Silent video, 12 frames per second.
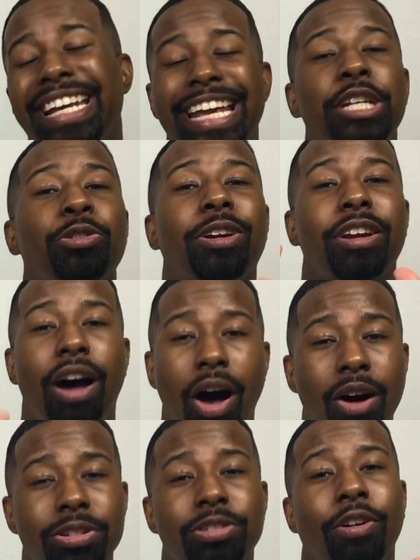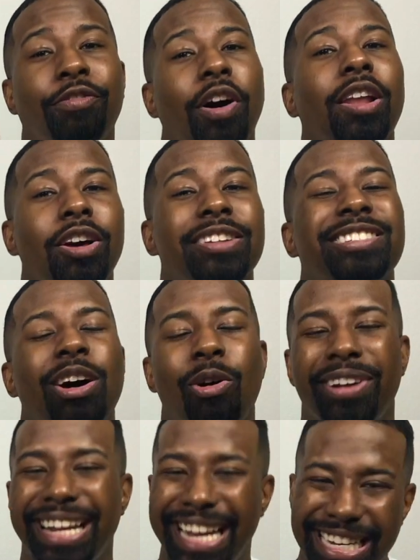Again, you can also follow us
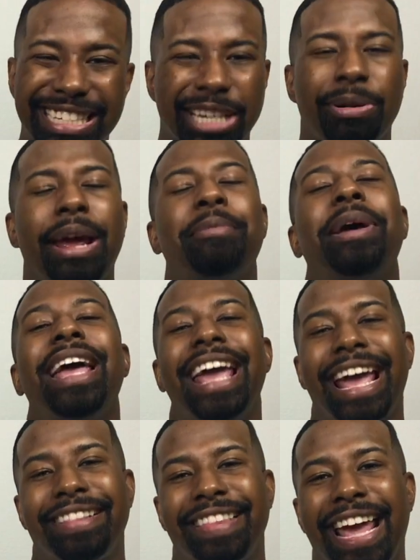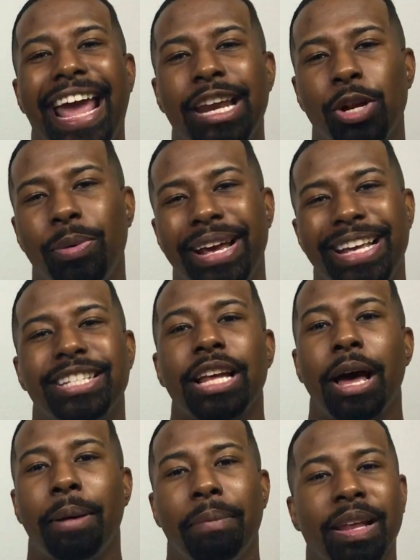on Instagram, and the handle is
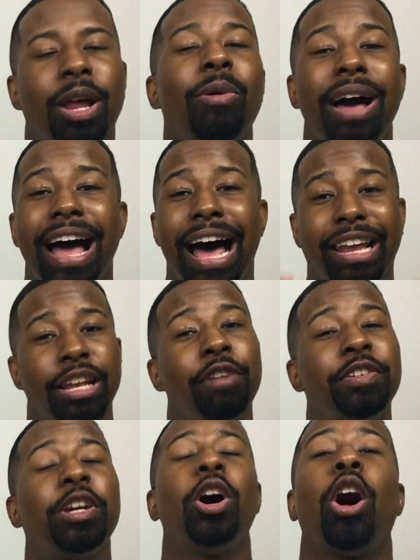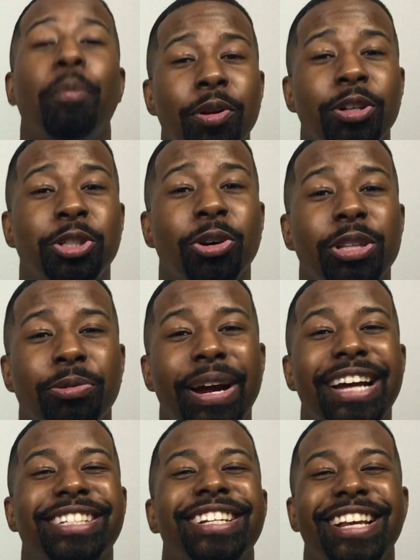below. I love you. Hope you enjoyed the
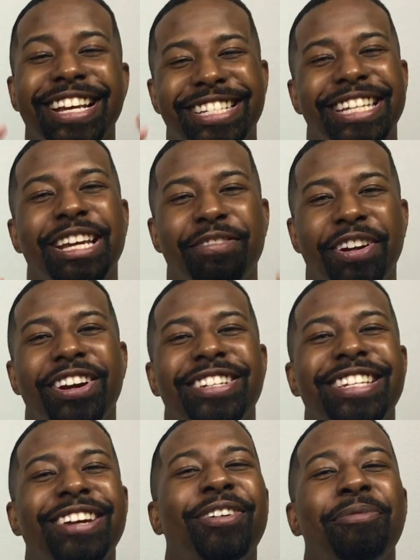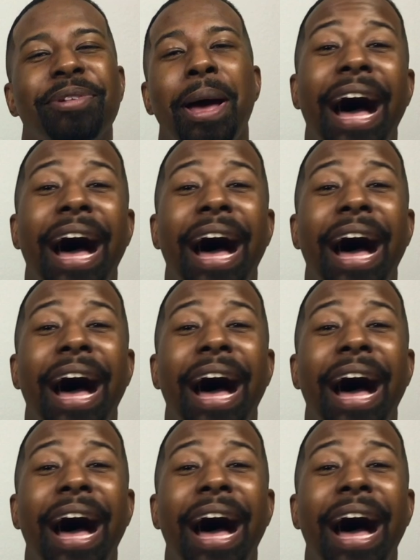reaction. See you very soon.